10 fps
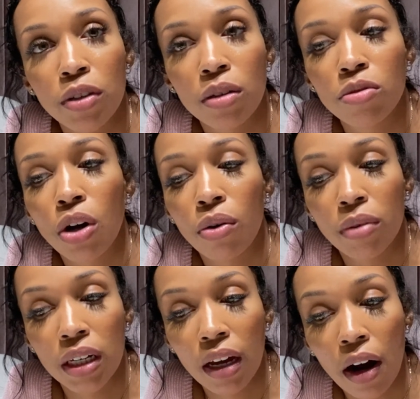him, told him to
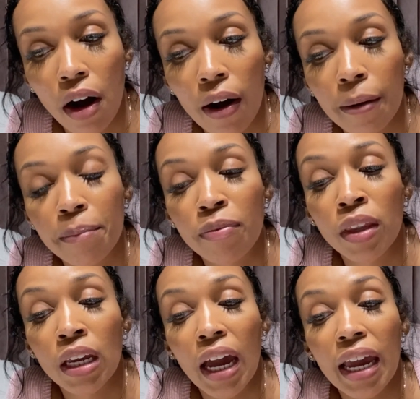get her,
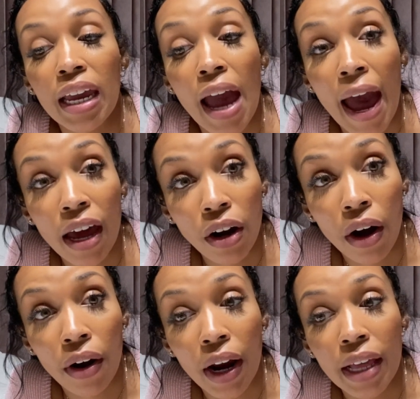he had
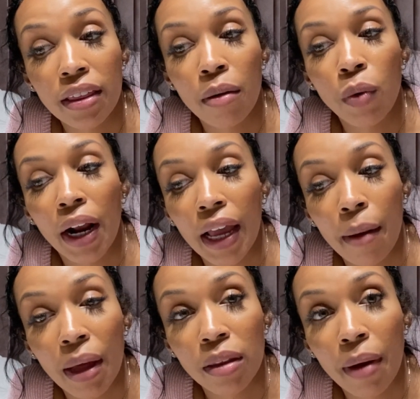her, and then when I came
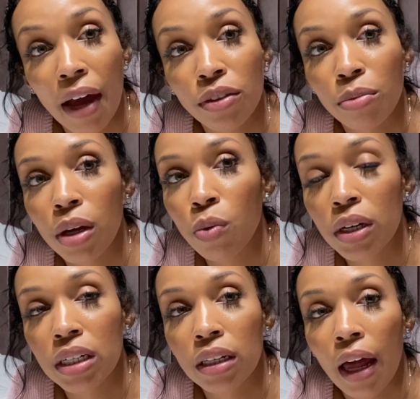out the bathroom, he
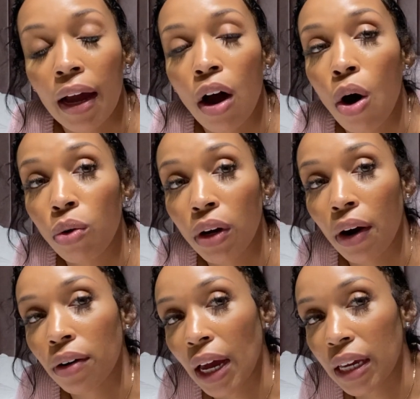wasn't like holding
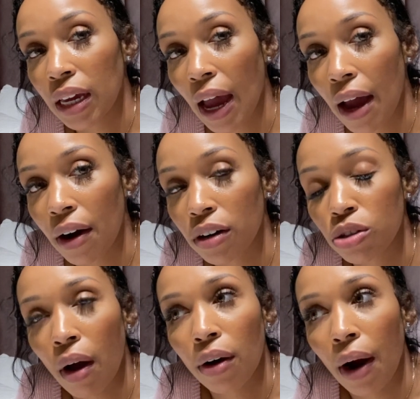her like he had her. So
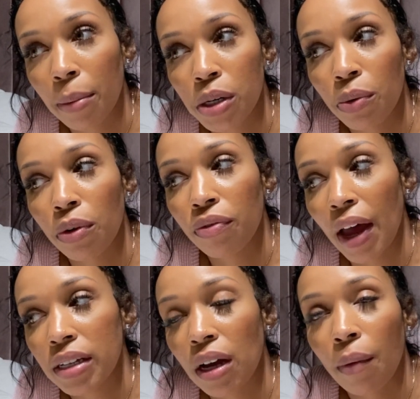I grabbed her real
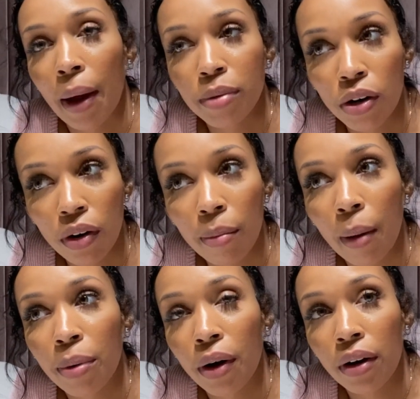fast, I wrapped her up, I
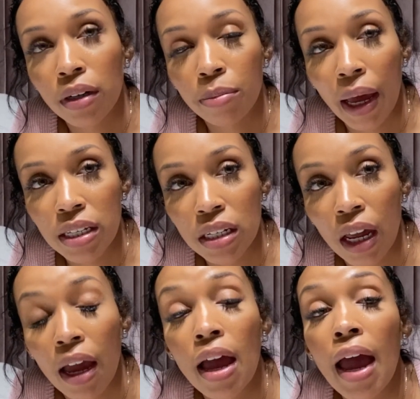put her in the
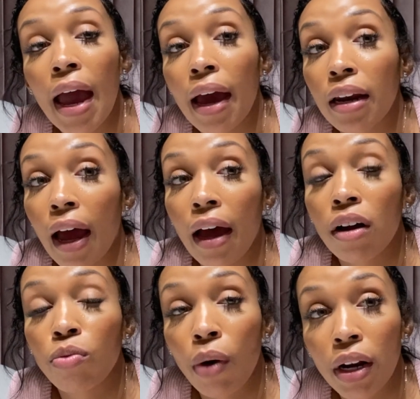bassinet, and I
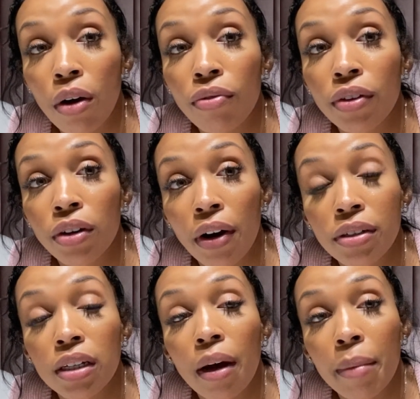radioed for the nurse
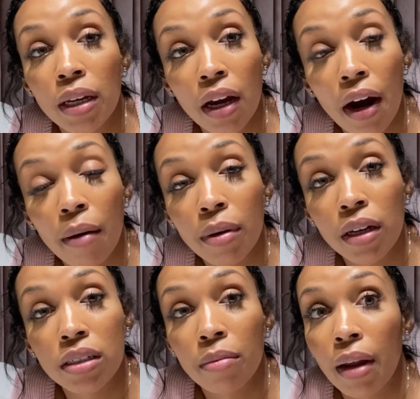to come and get her
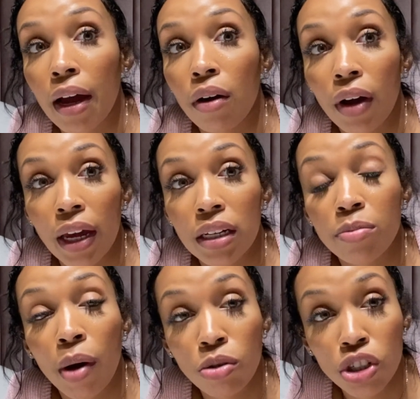because I'm like, okay, this
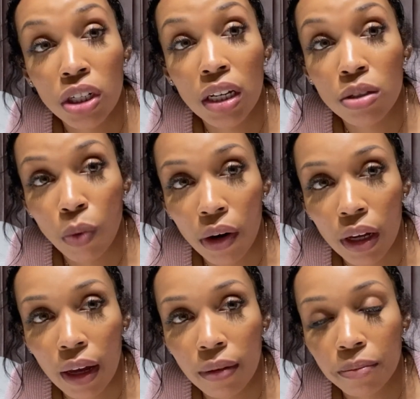potion is working.